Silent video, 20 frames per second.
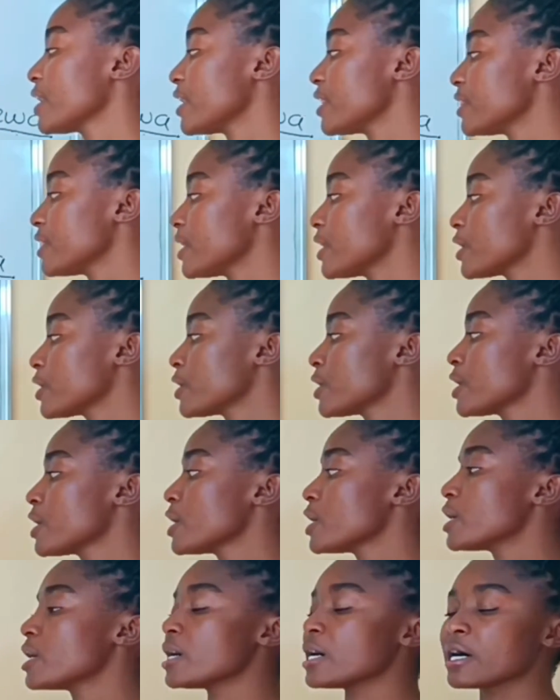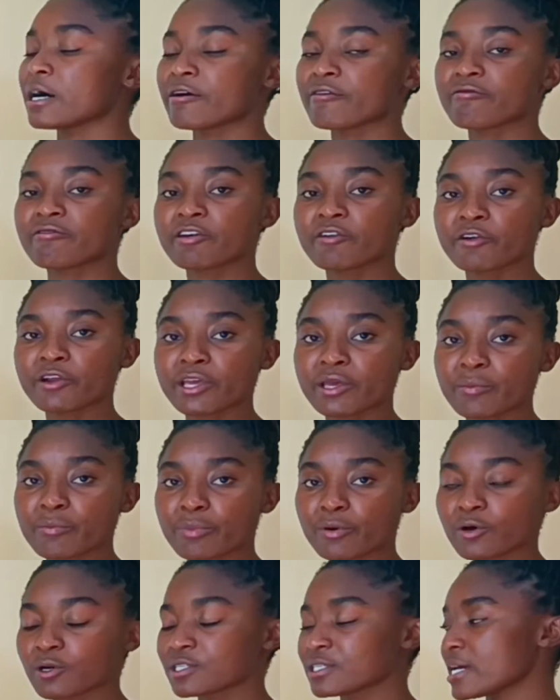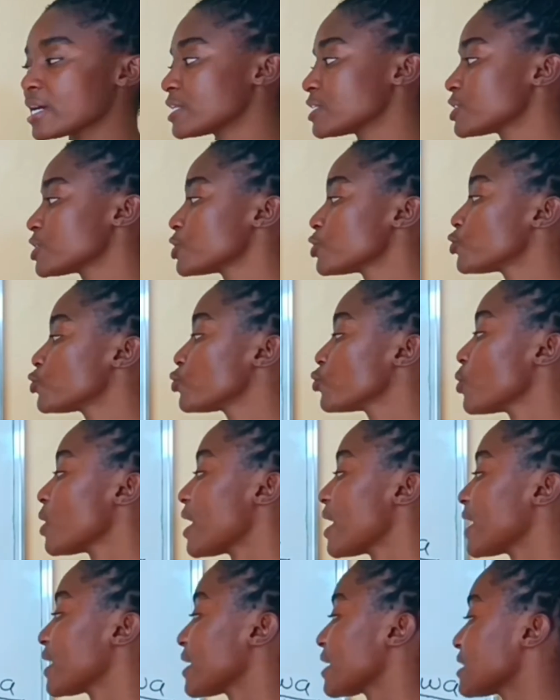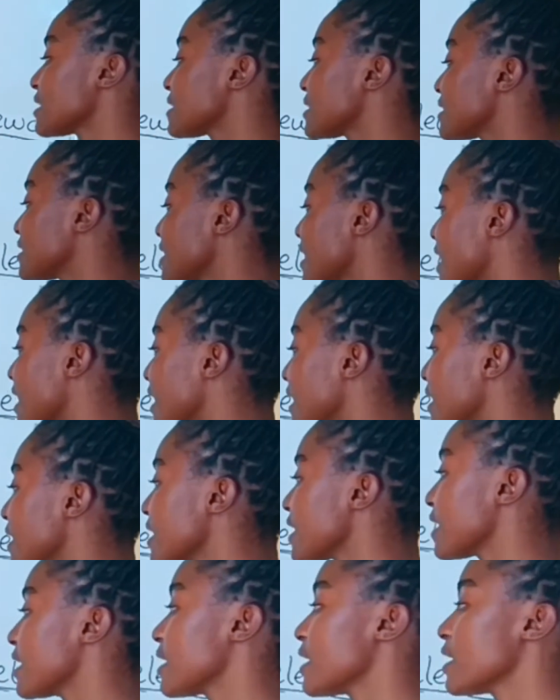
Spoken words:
And then very important, to understand.